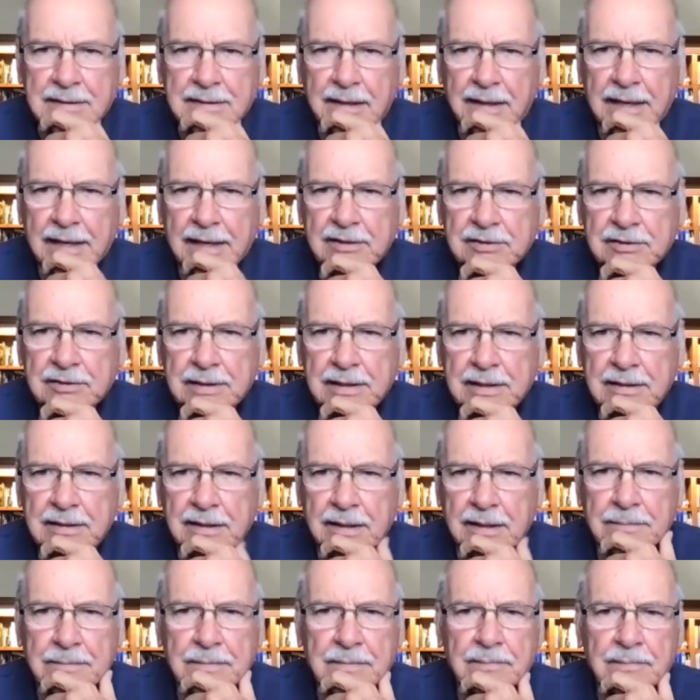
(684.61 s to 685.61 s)
They actually
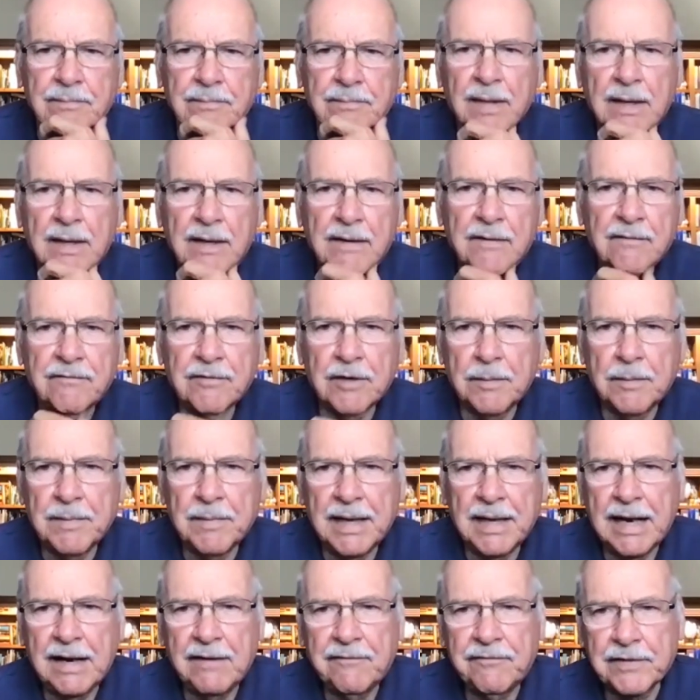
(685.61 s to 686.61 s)
come from
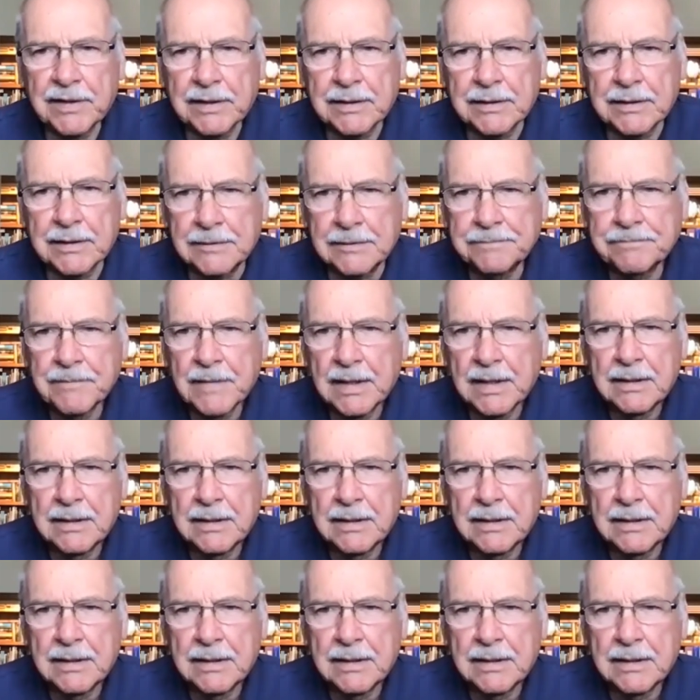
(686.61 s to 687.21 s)
Africa,